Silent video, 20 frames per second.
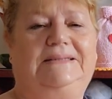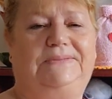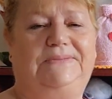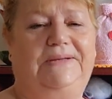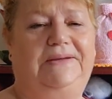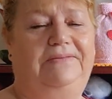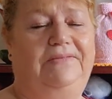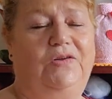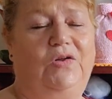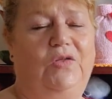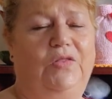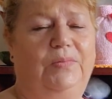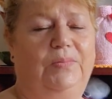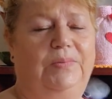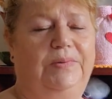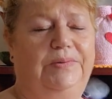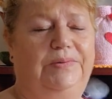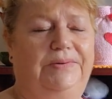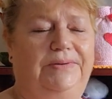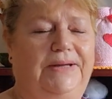We haven't got the
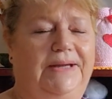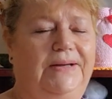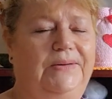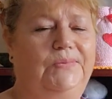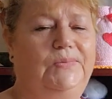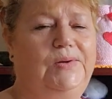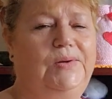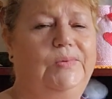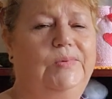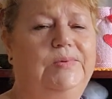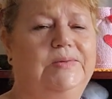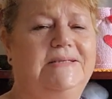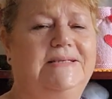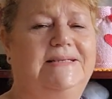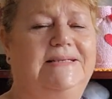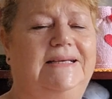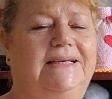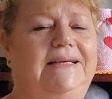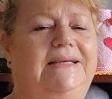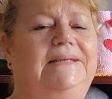bill yet. We will
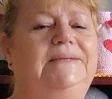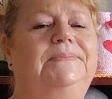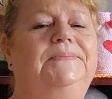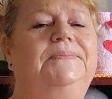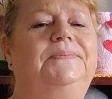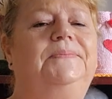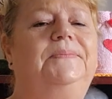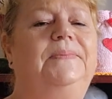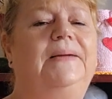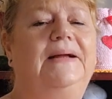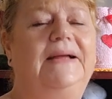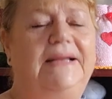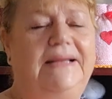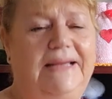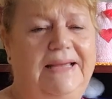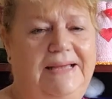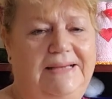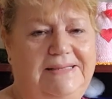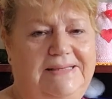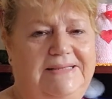see. But
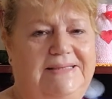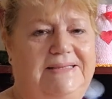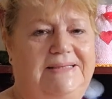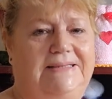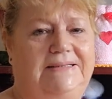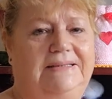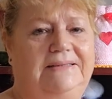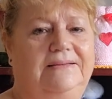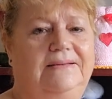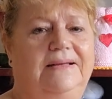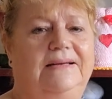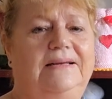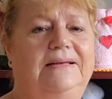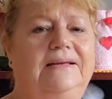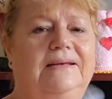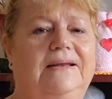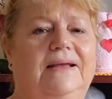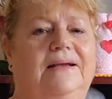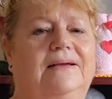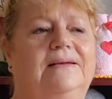yes, they
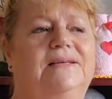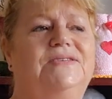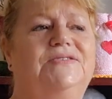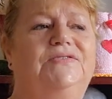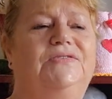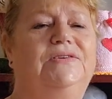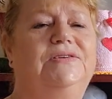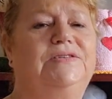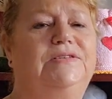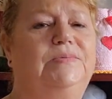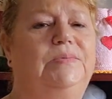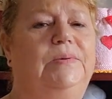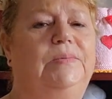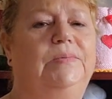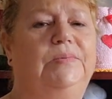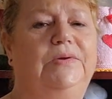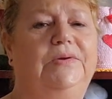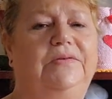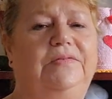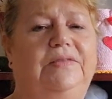didn't ask for it to be
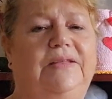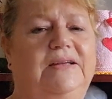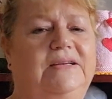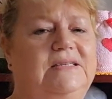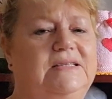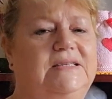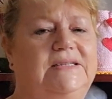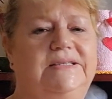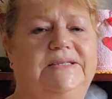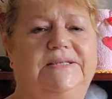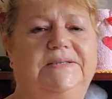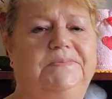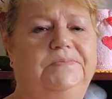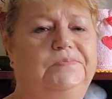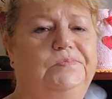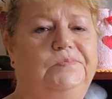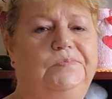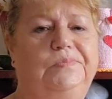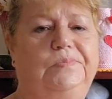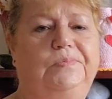moved. They just...
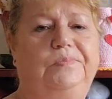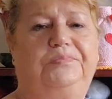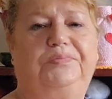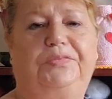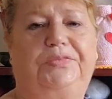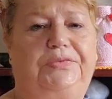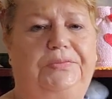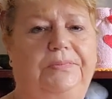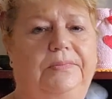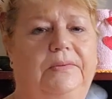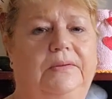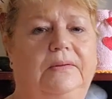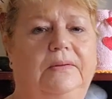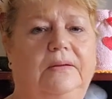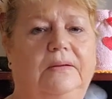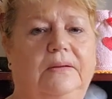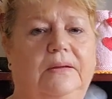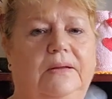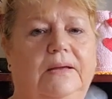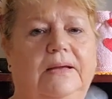
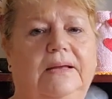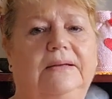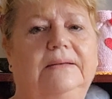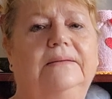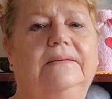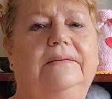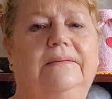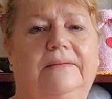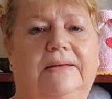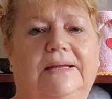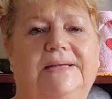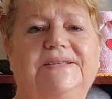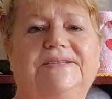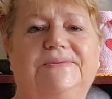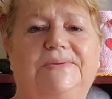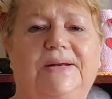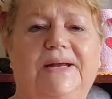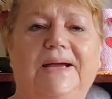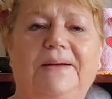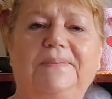and that's
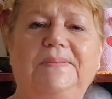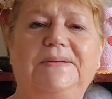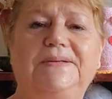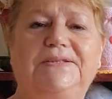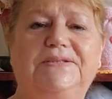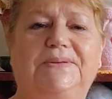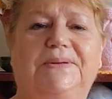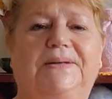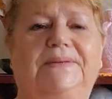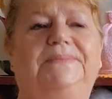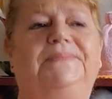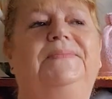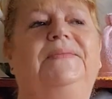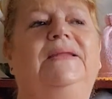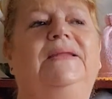what happened to it.